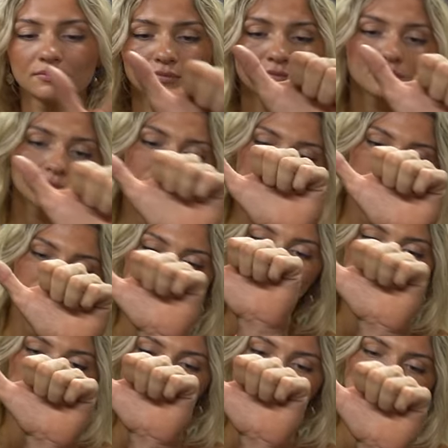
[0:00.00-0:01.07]

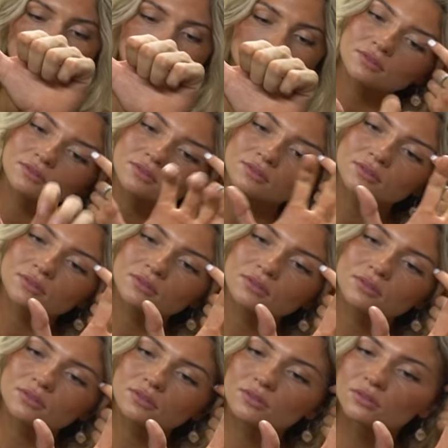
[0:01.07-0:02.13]

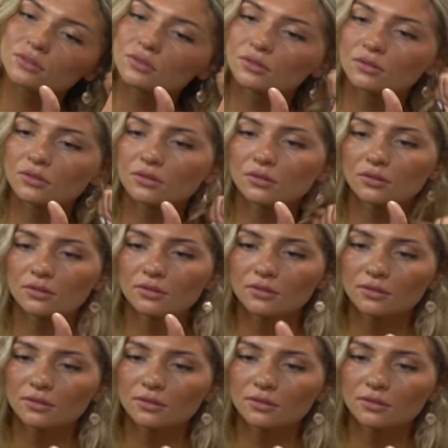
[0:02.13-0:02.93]
(silent)